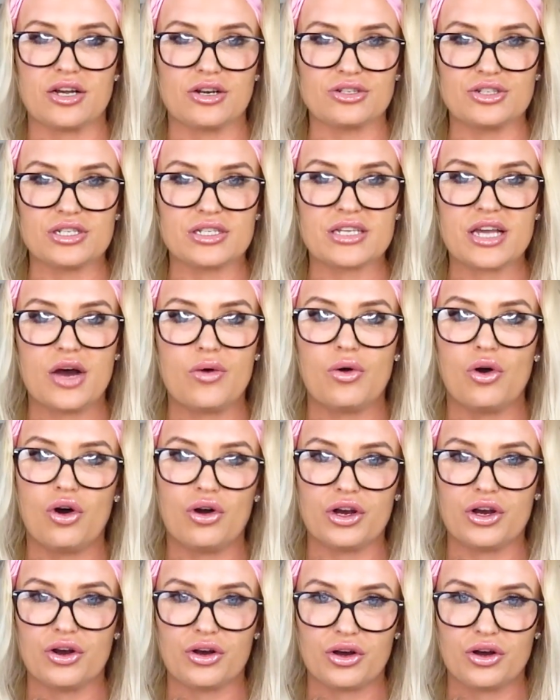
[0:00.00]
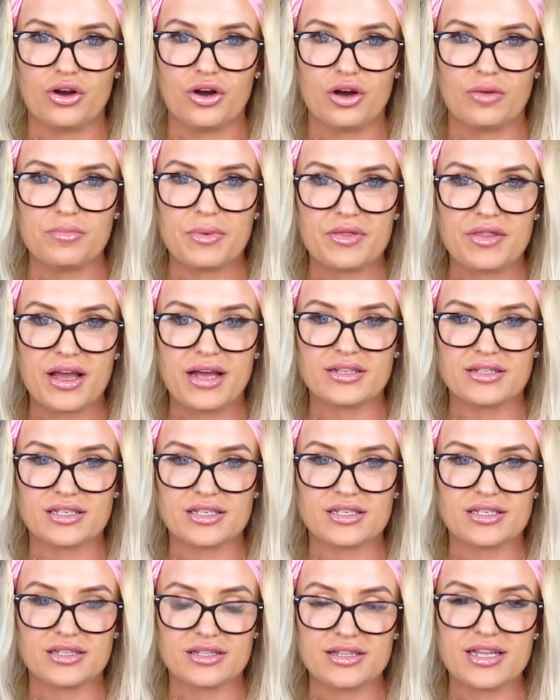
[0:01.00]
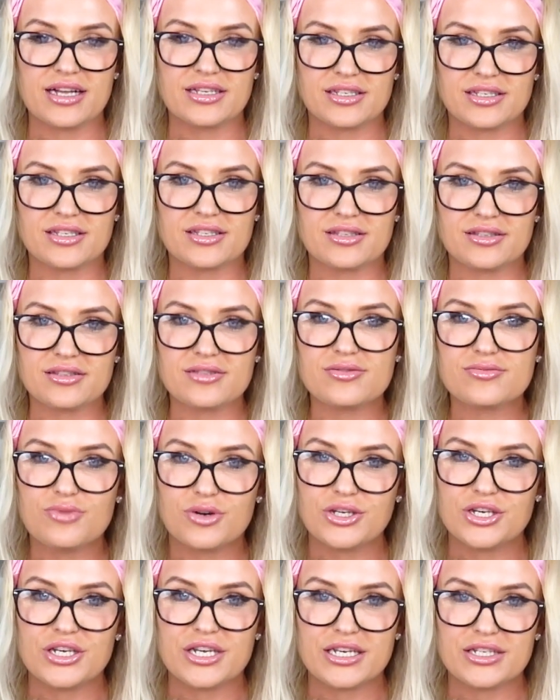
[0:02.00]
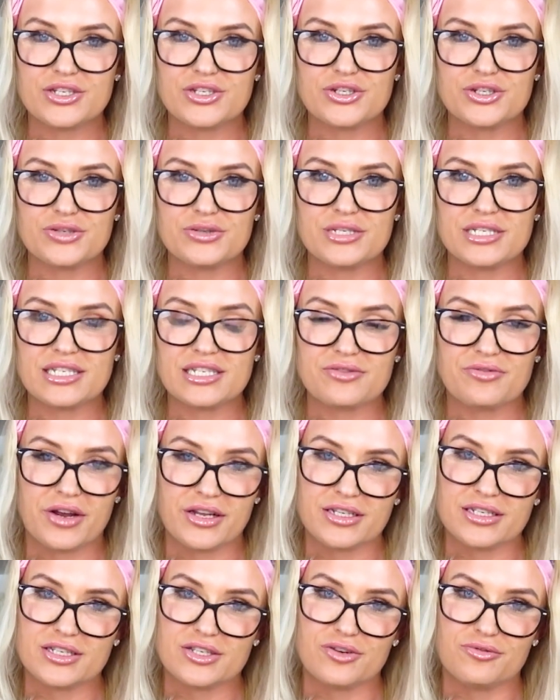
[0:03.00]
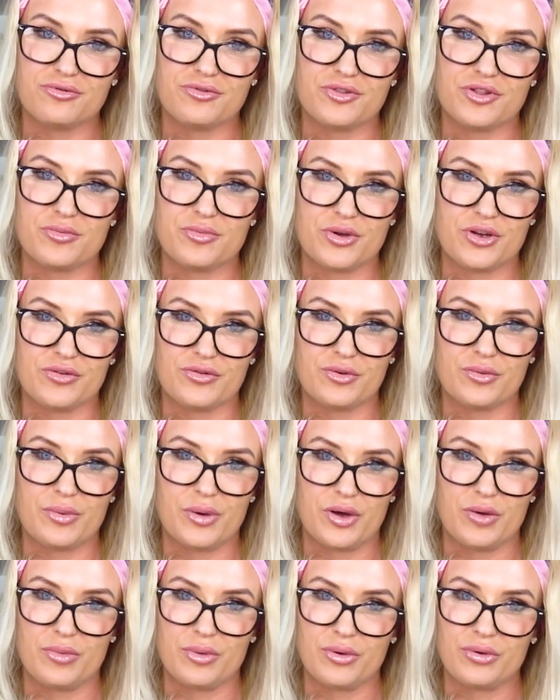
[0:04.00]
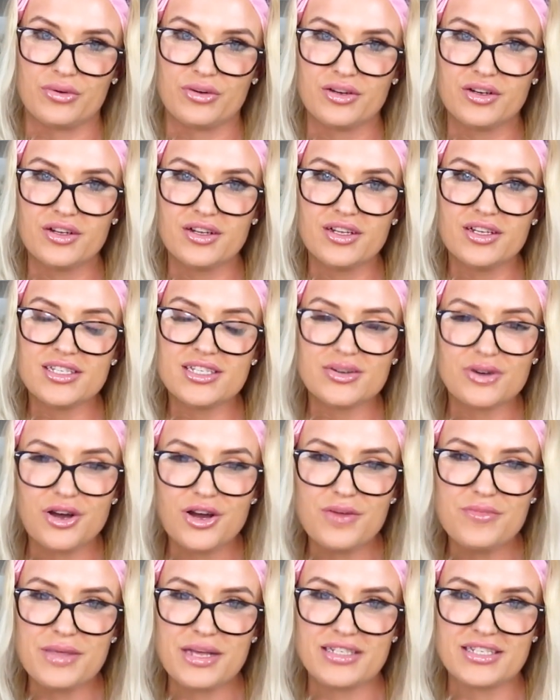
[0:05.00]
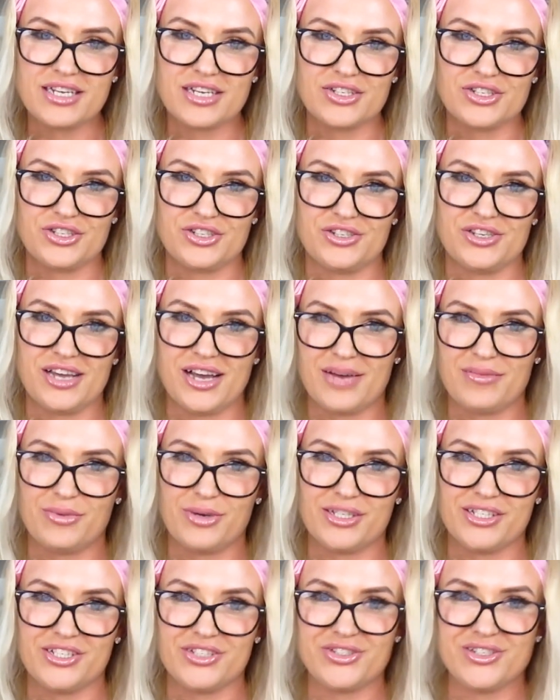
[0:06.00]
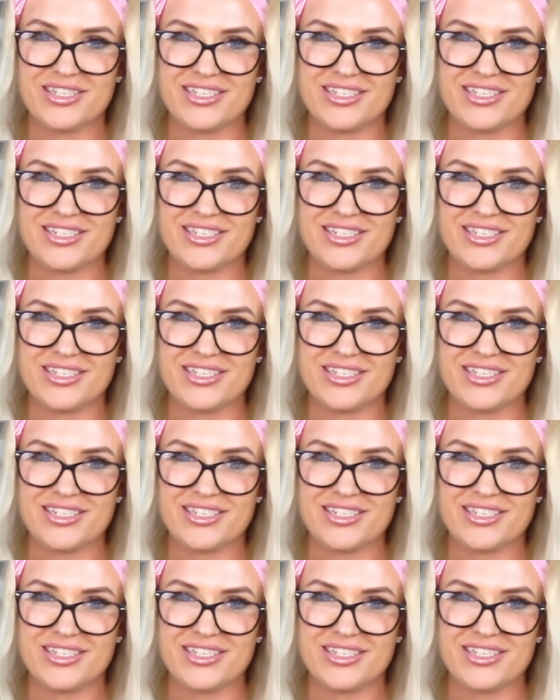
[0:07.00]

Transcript: I could just go on and on and on, but that's what you need to do is surround yourself with the beautiful purple. So I hope that touched you, card 1